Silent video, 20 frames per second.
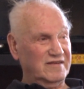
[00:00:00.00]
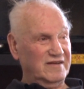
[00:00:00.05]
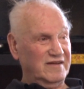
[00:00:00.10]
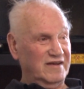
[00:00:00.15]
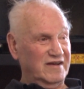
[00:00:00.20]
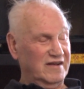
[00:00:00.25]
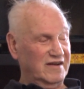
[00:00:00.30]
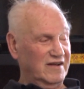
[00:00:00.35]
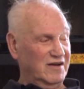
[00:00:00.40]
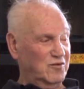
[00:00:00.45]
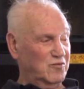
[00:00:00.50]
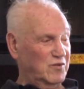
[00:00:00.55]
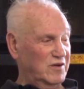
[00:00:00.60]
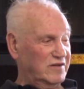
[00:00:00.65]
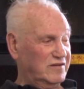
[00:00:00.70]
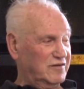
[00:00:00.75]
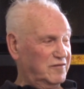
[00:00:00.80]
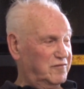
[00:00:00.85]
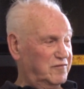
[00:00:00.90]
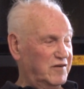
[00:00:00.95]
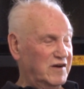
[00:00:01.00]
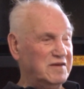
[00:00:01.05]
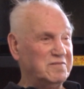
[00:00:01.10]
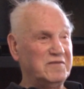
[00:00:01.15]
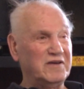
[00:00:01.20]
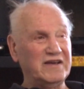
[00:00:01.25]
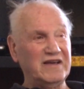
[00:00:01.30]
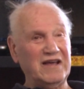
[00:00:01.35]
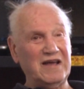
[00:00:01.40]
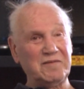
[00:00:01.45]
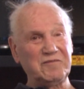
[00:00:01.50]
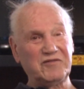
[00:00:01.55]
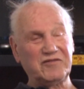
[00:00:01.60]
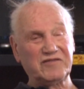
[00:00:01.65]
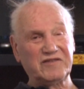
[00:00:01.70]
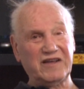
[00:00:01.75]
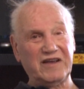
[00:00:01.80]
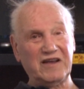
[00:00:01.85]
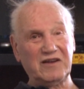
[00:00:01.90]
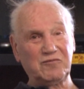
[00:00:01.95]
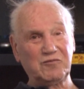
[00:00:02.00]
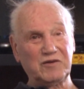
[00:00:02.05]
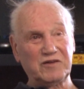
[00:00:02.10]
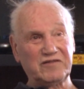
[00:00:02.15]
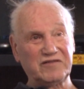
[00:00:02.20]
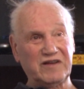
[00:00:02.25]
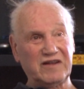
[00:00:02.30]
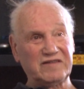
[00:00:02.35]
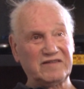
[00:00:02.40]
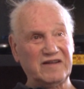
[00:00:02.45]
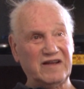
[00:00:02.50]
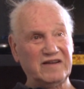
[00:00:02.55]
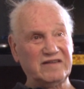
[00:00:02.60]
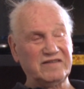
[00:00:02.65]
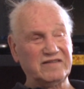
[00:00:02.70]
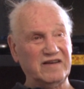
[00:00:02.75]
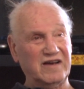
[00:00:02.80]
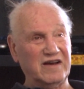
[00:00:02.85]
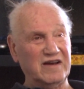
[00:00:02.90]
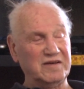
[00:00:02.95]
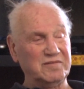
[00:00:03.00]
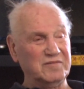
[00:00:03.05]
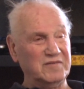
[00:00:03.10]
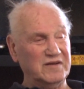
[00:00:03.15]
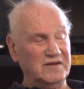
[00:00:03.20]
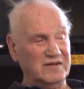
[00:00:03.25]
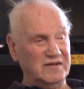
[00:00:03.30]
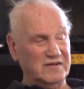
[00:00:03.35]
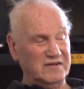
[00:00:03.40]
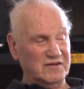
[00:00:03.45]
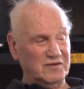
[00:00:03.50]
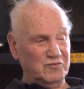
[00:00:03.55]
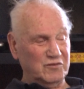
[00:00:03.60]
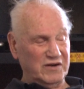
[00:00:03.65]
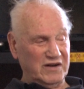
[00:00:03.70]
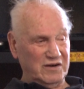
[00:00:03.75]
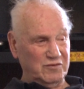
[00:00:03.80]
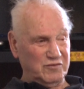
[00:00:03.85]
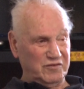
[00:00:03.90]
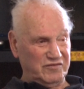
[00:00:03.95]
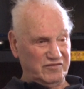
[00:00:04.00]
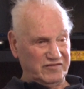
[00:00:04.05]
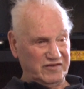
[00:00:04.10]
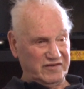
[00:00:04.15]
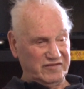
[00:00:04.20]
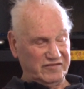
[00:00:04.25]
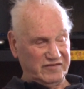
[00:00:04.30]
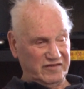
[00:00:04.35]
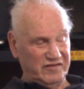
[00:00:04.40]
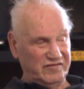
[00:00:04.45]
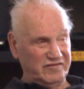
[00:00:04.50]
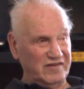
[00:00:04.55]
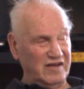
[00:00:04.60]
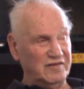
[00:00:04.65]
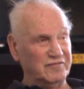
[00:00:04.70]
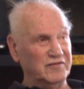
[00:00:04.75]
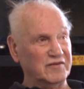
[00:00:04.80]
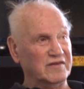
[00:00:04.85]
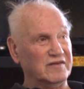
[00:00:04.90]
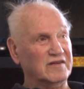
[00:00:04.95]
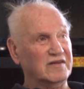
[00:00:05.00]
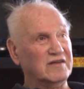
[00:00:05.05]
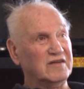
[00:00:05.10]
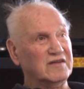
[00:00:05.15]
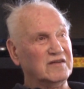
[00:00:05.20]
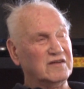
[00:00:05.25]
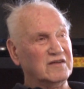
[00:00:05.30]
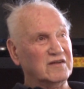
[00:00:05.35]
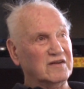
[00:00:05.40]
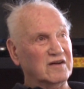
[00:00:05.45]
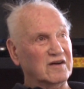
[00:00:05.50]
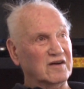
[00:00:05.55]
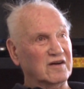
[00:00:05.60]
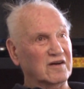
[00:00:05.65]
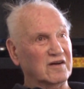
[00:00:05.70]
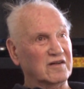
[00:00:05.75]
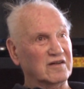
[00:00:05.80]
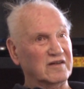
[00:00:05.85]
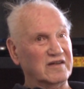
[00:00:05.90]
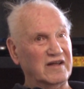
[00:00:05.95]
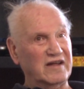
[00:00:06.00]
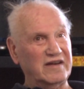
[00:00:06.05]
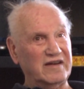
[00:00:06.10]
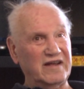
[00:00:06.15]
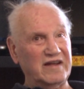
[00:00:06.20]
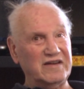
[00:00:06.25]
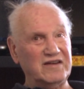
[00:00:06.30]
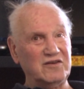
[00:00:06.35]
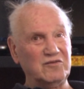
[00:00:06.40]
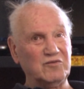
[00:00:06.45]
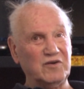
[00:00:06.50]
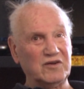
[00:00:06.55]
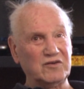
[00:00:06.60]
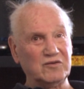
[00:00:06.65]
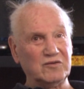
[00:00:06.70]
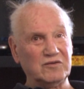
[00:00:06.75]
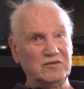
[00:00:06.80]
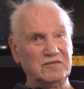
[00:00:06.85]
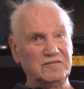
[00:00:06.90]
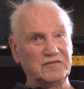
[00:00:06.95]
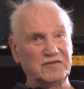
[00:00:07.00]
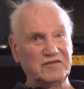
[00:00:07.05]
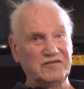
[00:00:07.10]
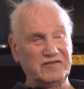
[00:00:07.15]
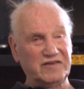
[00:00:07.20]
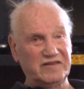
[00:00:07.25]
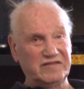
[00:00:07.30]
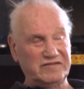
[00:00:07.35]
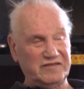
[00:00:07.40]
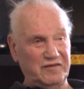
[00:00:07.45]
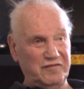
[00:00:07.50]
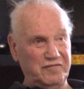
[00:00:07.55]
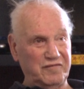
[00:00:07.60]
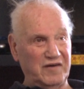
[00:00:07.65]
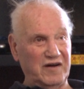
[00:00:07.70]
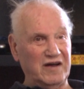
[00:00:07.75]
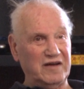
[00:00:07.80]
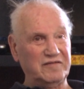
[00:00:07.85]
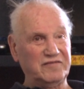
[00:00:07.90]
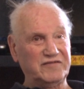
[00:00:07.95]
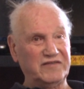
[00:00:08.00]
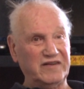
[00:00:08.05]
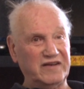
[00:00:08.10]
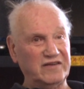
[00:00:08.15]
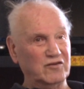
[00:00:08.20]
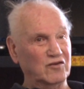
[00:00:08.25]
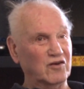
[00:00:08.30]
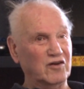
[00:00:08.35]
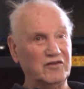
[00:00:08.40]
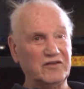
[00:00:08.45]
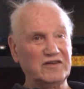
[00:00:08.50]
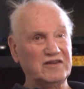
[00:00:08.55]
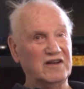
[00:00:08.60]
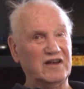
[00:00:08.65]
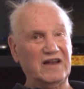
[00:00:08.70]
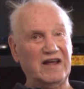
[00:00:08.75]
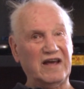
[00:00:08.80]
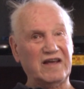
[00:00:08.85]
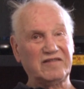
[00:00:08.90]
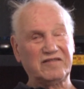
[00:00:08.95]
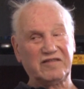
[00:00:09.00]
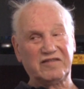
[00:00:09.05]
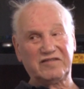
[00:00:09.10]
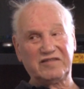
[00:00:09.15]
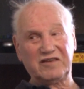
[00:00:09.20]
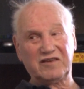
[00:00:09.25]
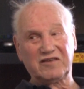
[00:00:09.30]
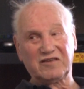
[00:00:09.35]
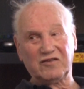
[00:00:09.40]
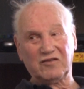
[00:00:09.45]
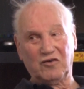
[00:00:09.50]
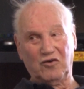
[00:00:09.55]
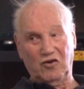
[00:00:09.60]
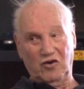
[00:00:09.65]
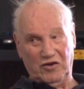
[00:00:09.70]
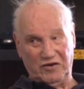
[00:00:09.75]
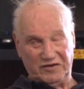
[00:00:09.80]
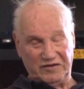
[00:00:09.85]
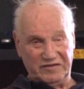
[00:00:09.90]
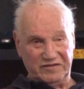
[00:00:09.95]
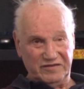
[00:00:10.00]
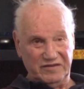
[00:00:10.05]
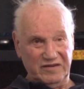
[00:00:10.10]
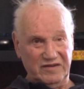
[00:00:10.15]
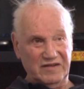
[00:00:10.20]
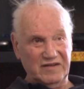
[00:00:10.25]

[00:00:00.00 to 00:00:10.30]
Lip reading: And I went to Framingham State, which at that time, when I was 67, let anyone over 65 take all the classes he could audit.